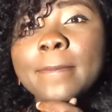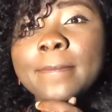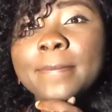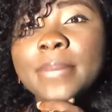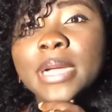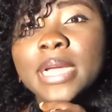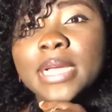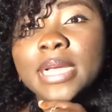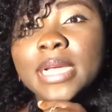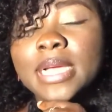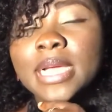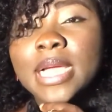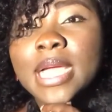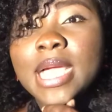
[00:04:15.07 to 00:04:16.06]
but
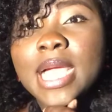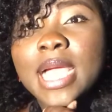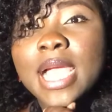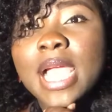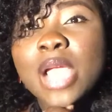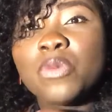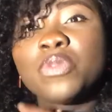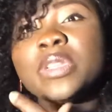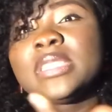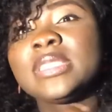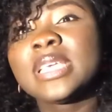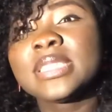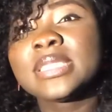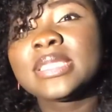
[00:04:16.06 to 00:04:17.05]
I wouldn't
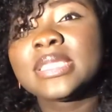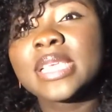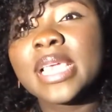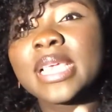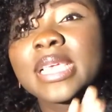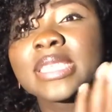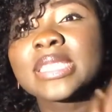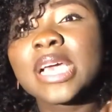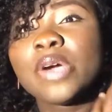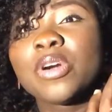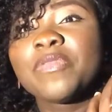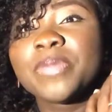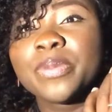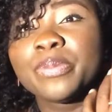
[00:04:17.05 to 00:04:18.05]
just say it's how
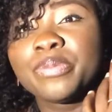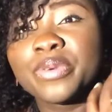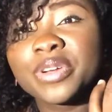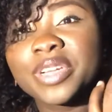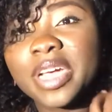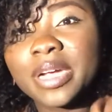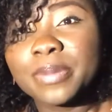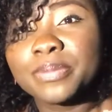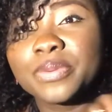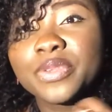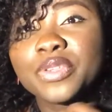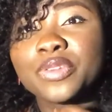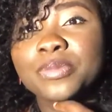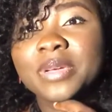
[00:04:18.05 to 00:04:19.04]
I've been brought up.
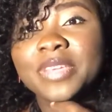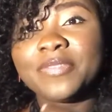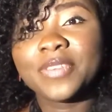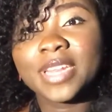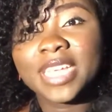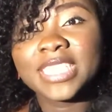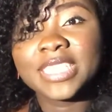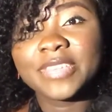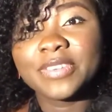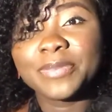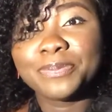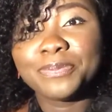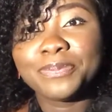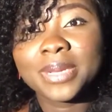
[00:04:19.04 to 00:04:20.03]
You know, my father is a
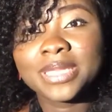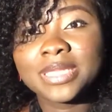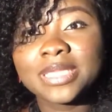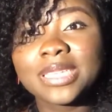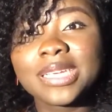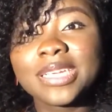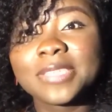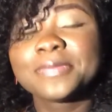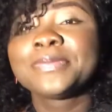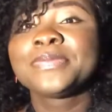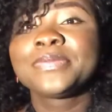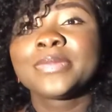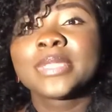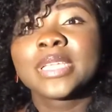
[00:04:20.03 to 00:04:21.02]
pastor.
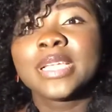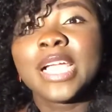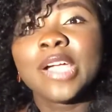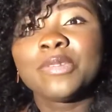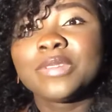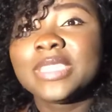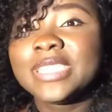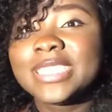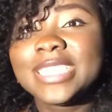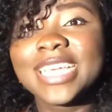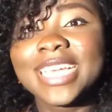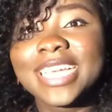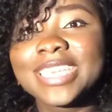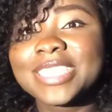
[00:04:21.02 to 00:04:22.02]
I wouldn't say
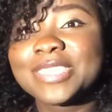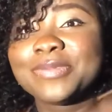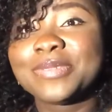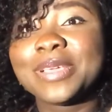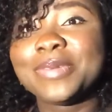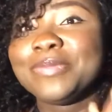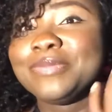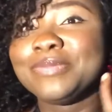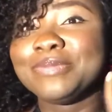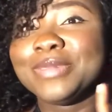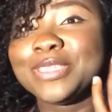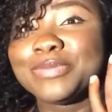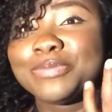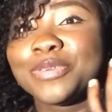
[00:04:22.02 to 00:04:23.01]
it's, um,
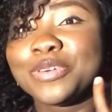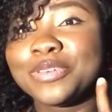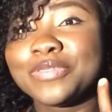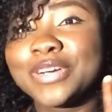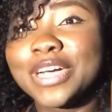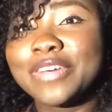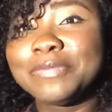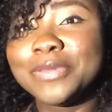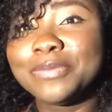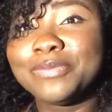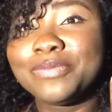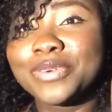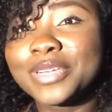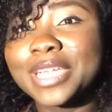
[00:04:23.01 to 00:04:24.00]
it's more of how I've been
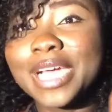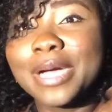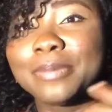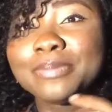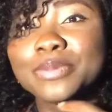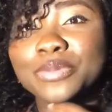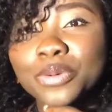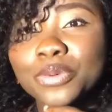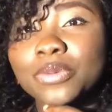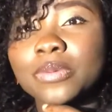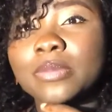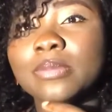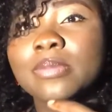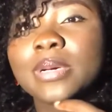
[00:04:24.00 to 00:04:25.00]
brought up, no,
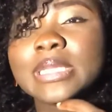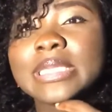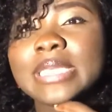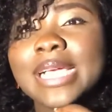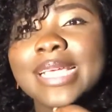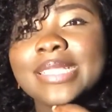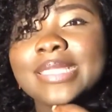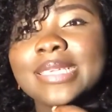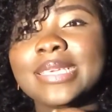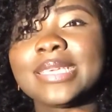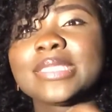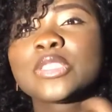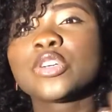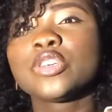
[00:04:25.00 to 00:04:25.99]
but I think
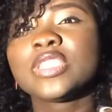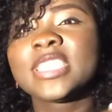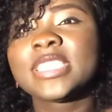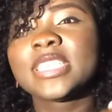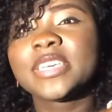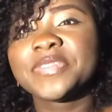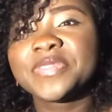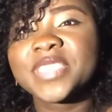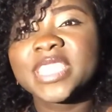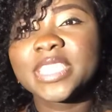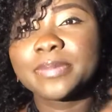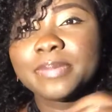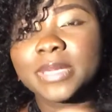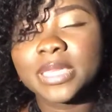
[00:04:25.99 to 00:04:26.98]
it's called
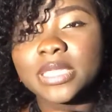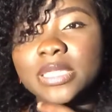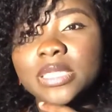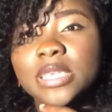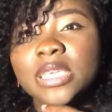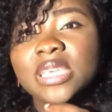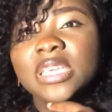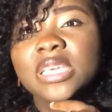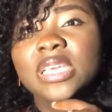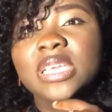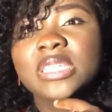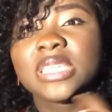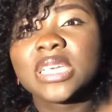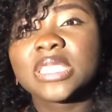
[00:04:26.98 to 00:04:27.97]
self-discipline
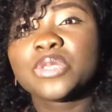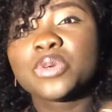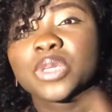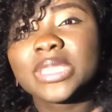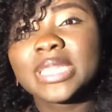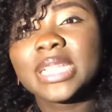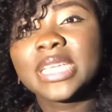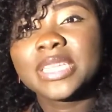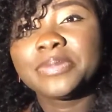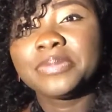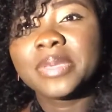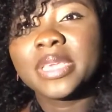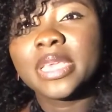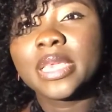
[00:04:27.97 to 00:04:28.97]
and that's what led
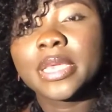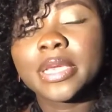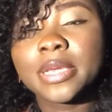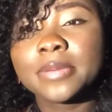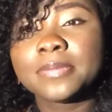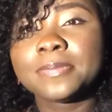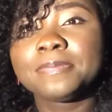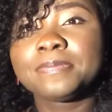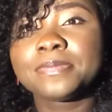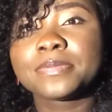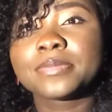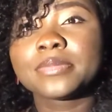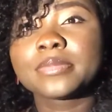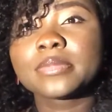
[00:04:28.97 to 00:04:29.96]
me here.
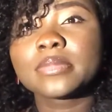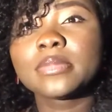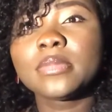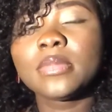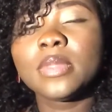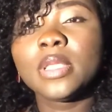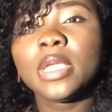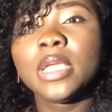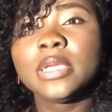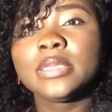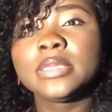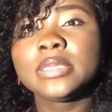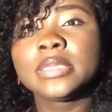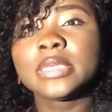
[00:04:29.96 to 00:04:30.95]

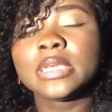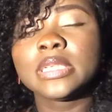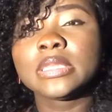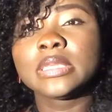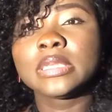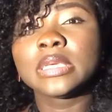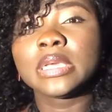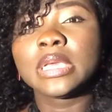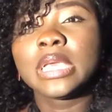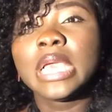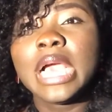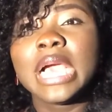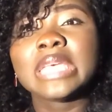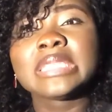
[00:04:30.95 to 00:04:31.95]
And then
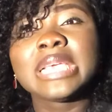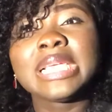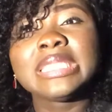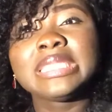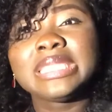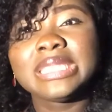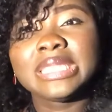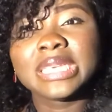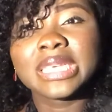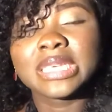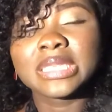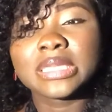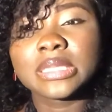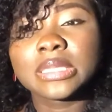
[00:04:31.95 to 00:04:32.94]
aside
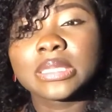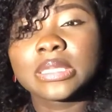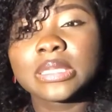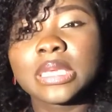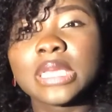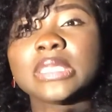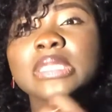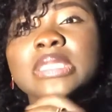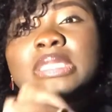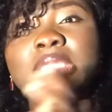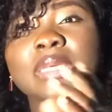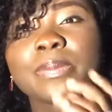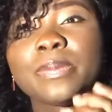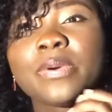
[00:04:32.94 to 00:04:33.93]
tears and
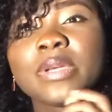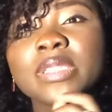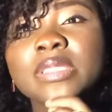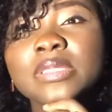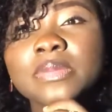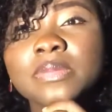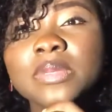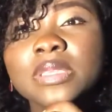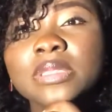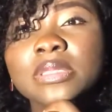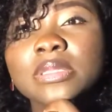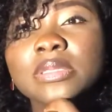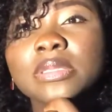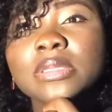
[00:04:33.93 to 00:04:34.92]
disappointments
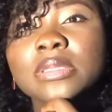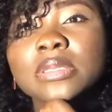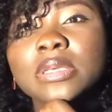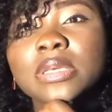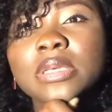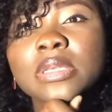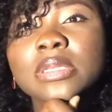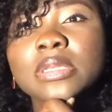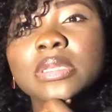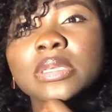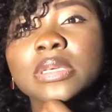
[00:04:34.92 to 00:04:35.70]
and uh,